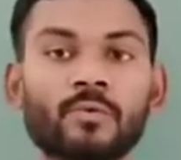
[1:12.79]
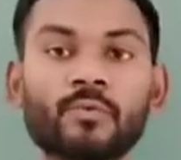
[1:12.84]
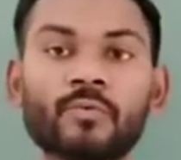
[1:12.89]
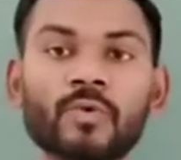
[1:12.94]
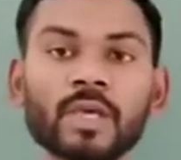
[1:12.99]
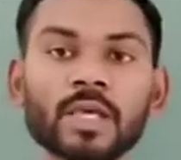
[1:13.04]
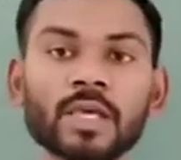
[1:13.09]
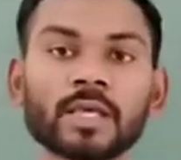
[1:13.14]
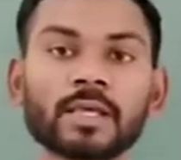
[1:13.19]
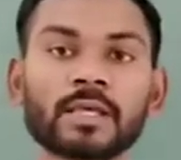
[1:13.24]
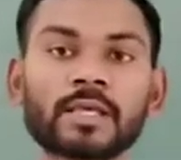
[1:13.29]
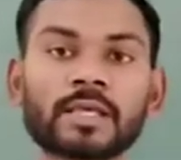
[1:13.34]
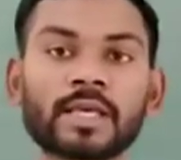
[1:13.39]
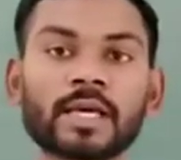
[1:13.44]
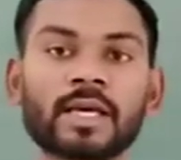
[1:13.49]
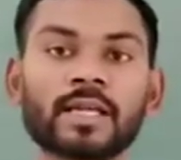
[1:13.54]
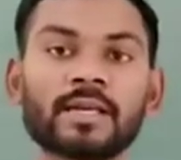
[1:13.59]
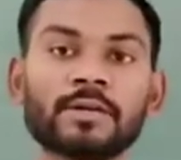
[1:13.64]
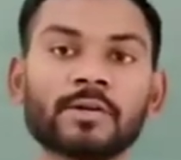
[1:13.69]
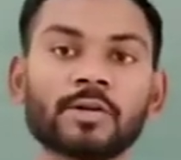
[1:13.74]
we
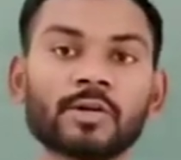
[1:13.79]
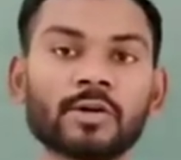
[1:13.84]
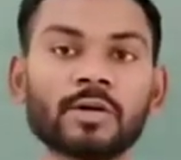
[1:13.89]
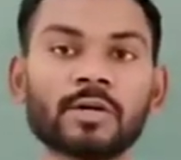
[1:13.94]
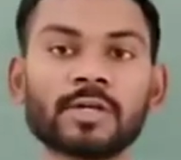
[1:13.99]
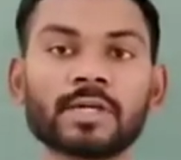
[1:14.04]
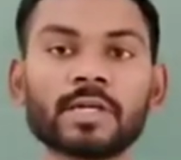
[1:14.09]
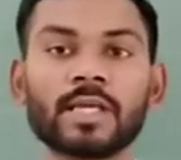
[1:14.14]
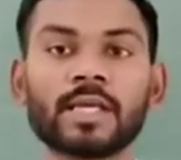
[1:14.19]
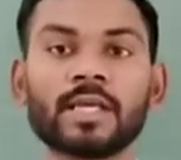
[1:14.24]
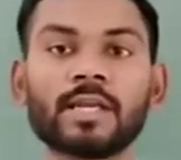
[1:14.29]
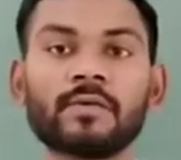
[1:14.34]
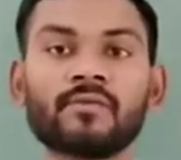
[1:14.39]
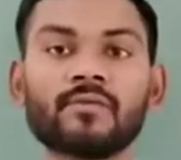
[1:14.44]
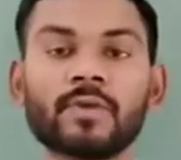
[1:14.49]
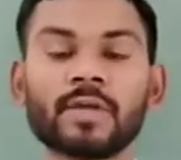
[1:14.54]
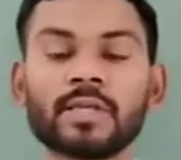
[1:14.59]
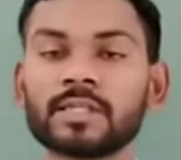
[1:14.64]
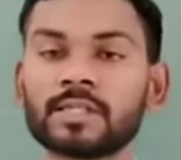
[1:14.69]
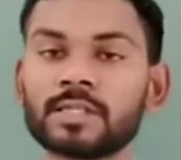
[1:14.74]
cannot
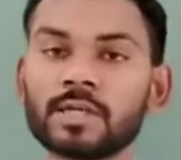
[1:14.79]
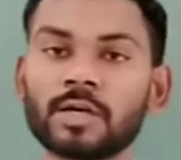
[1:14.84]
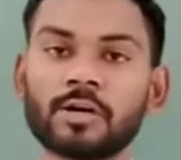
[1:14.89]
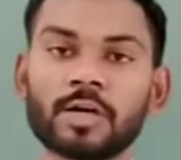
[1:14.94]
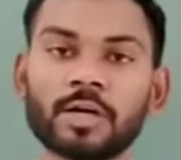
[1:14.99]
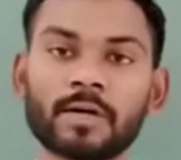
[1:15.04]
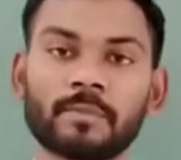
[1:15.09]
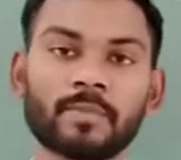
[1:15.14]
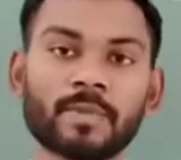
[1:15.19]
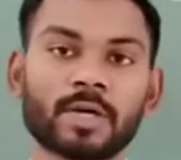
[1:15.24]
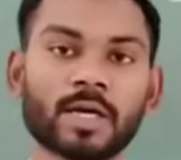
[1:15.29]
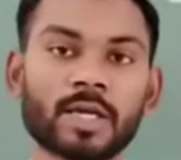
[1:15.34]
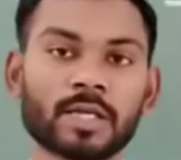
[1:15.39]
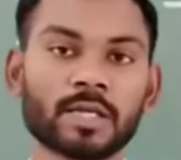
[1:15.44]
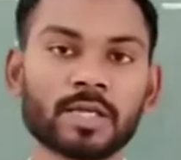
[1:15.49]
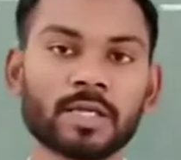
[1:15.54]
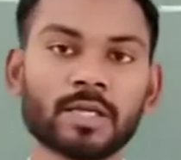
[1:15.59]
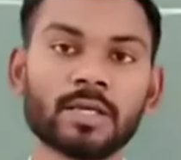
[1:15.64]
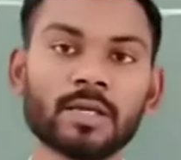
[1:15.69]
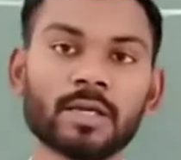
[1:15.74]
invest our
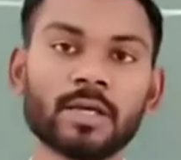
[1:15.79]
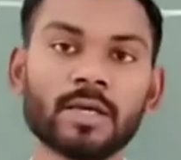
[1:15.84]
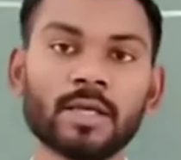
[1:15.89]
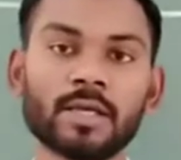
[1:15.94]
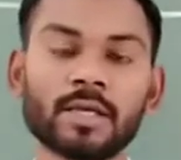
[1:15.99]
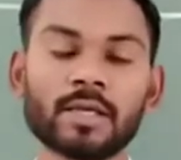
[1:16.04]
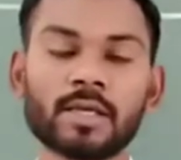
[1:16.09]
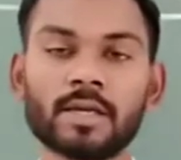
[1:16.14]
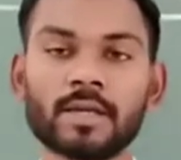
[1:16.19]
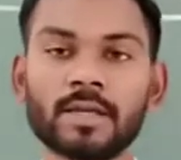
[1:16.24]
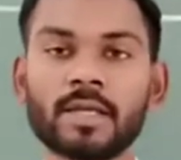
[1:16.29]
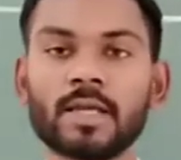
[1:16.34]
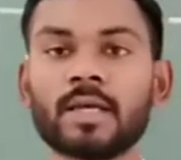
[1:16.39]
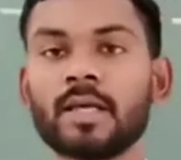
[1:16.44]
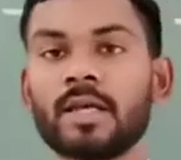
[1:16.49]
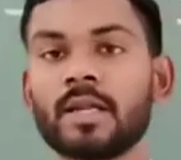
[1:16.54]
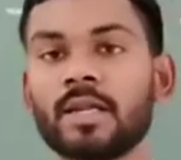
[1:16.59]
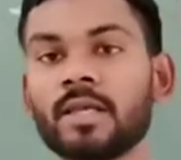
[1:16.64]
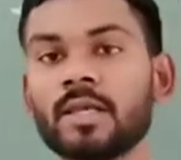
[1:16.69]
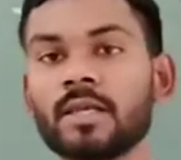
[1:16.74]
money in
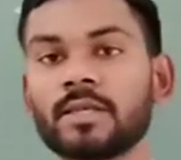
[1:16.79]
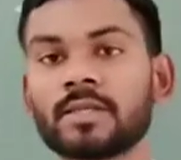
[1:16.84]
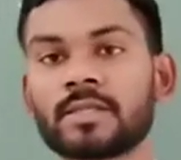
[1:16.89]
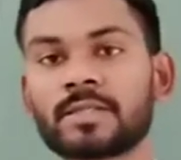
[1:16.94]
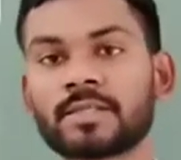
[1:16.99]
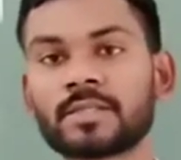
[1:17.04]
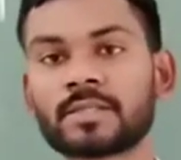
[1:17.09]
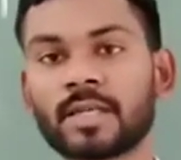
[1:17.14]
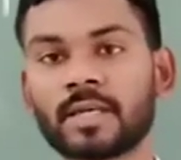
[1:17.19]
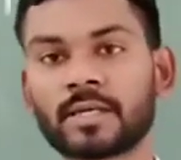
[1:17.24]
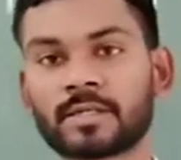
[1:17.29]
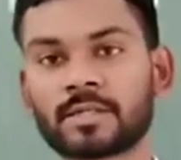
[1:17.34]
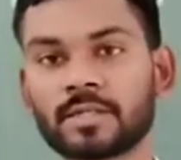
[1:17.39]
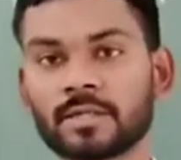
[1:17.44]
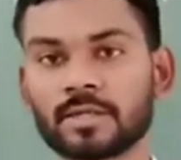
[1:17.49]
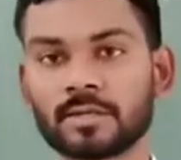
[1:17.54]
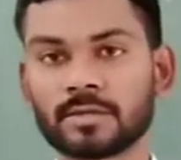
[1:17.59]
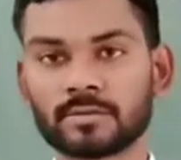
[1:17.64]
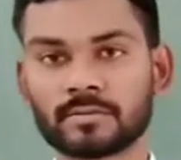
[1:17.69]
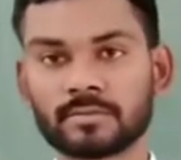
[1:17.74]
any
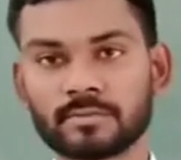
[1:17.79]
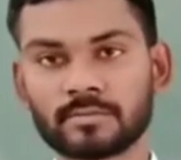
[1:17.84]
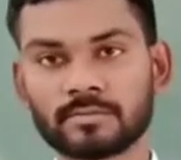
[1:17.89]
sector.